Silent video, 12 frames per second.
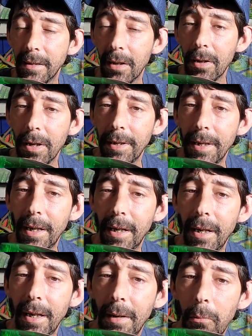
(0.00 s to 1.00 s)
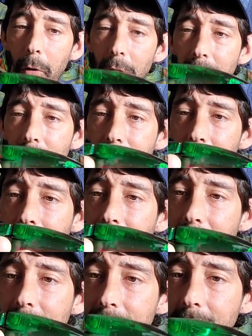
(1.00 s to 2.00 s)
on there and works
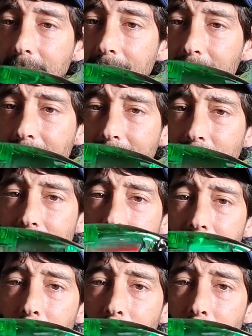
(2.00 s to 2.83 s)
right and stuff, I don't see